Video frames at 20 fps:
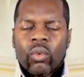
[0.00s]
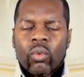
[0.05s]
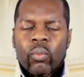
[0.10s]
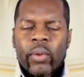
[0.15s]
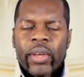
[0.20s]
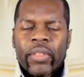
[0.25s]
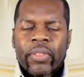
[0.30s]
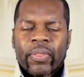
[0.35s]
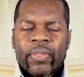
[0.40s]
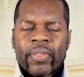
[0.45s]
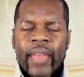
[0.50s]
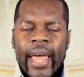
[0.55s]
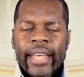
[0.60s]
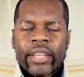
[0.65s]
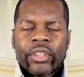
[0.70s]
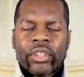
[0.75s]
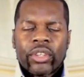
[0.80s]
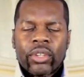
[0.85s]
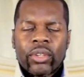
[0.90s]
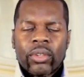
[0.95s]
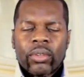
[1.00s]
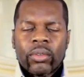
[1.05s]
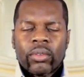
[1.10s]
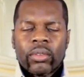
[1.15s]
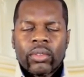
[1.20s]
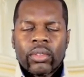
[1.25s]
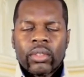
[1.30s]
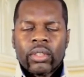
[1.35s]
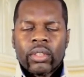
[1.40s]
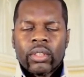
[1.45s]
we thank you
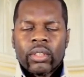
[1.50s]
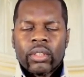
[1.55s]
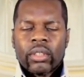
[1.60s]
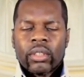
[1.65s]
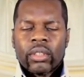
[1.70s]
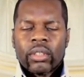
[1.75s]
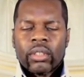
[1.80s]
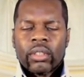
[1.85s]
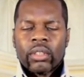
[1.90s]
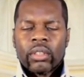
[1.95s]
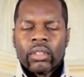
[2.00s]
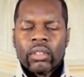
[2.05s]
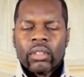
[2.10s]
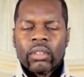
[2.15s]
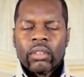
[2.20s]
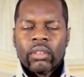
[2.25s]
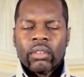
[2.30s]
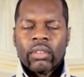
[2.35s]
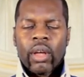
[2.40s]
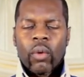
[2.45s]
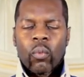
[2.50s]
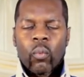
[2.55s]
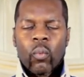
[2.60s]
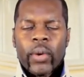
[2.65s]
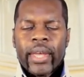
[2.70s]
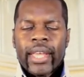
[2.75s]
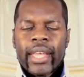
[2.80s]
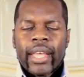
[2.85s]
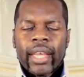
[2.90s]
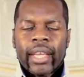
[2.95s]
that
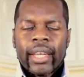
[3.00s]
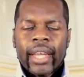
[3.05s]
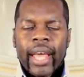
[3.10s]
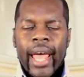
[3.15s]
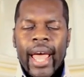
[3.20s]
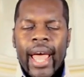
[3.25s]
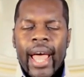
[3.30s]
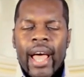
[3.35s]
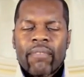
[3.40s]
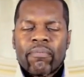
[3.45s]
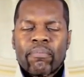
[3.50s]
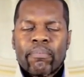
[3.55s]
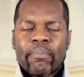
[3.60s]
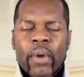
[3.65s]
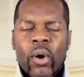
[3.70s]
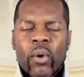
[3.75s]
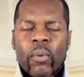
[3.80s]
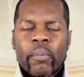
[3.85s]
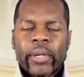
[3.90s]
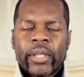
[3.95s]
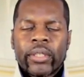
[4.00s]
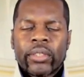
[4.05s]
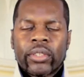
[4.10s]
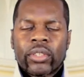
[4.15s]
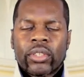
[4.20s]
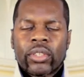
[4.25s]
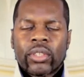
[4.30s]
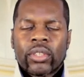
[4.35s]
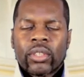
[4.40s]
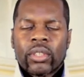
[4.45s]
we can have
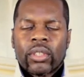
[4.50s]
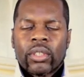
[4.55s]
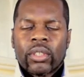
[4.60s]
moments